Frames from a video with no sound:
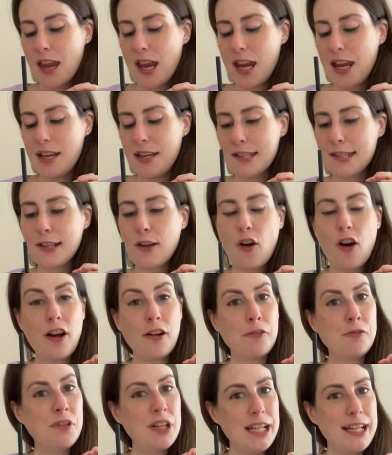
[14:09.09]
It's got
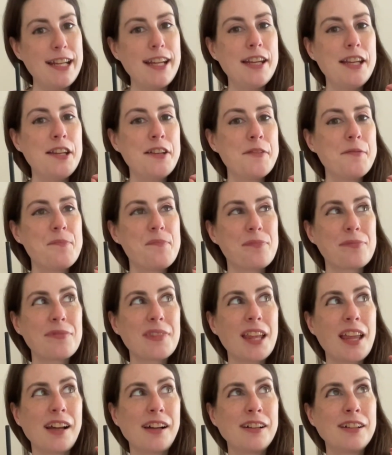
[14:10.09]
a really
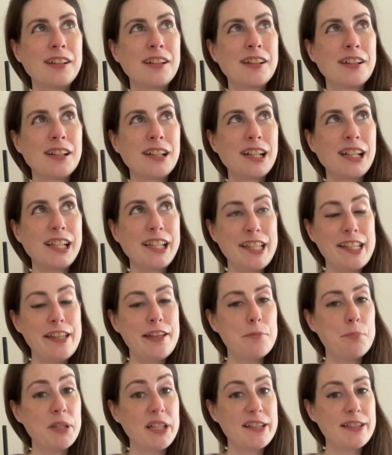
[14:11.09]

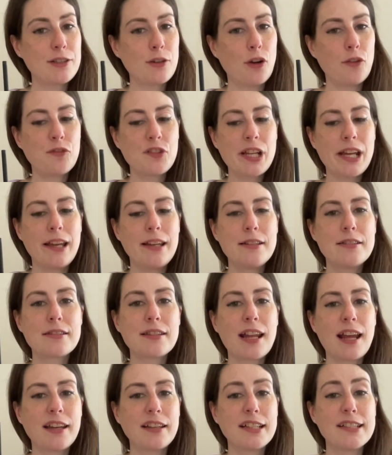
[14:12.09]
clear Biscoff taste
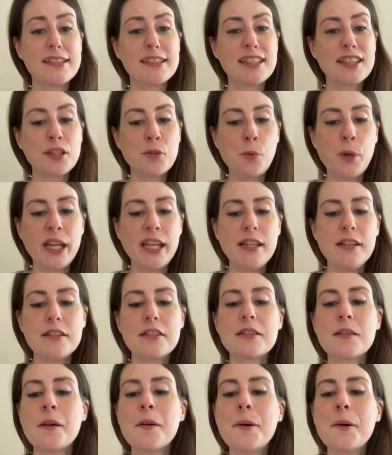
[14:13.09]
and it's sweet